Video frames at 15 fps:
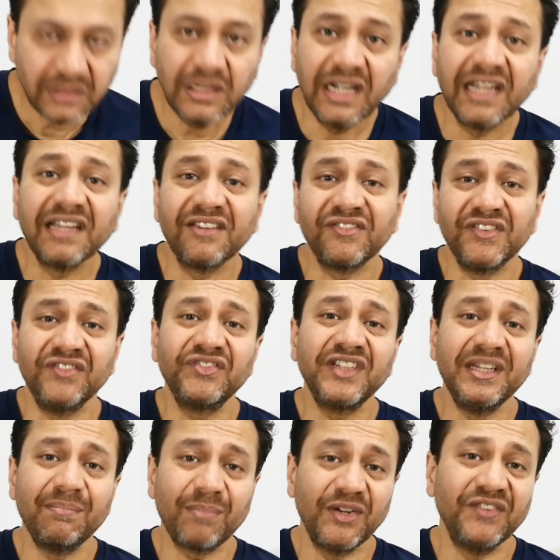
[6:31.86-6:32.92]
I have
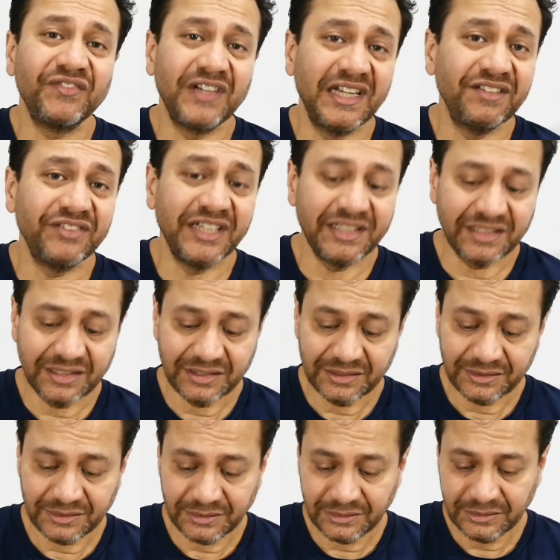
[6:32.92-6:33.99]
15.58.
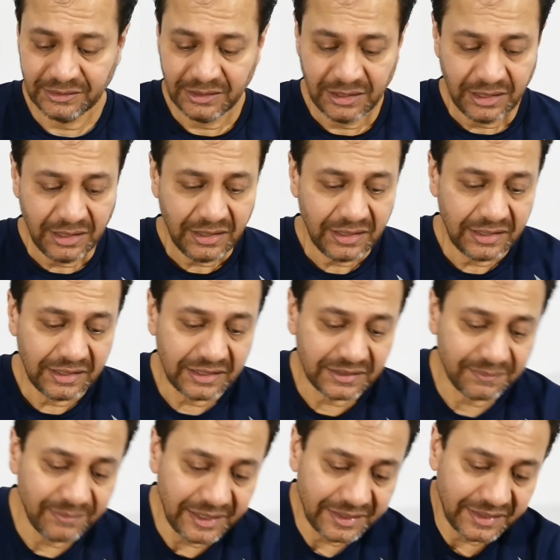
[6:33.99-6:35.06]

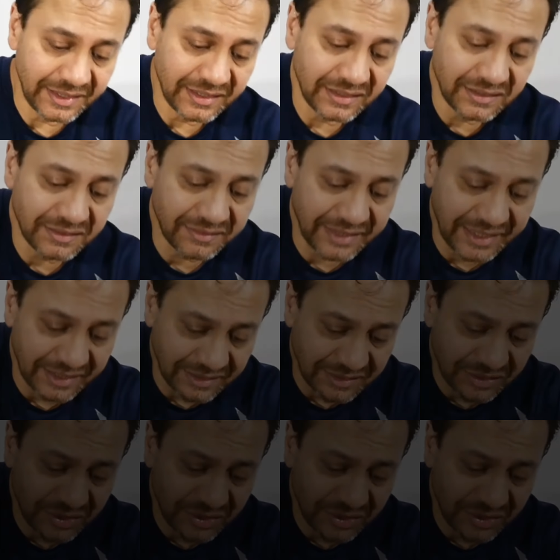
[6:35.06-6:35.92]
Let me take another angle.